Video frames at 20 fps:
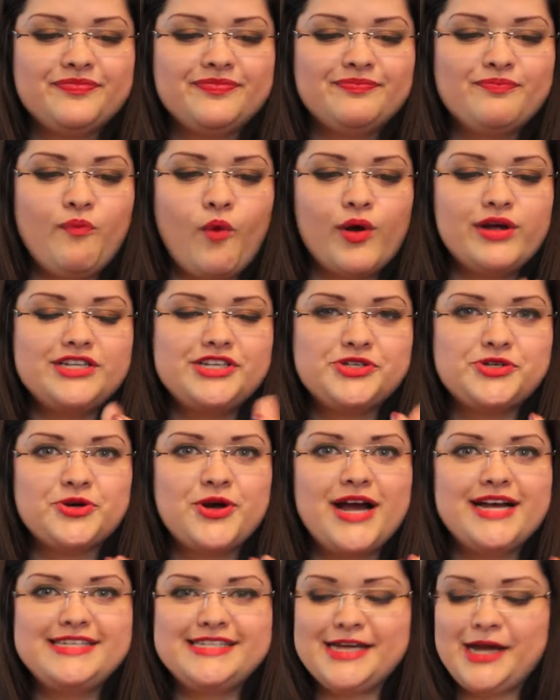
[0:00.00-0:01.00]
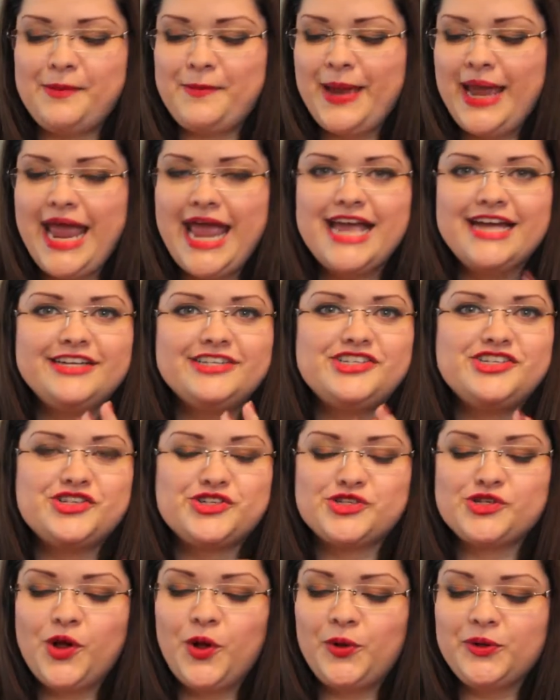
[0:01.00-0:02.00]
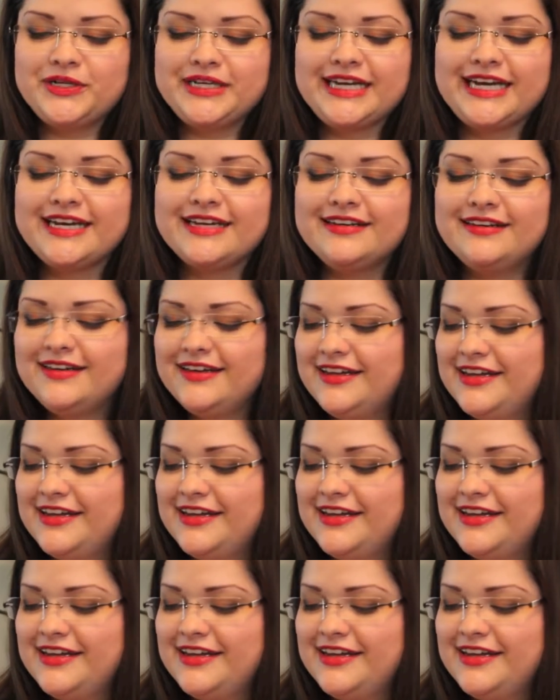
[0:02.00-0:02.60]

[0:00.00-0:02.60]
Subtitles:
moisturizing on my hands just holding it.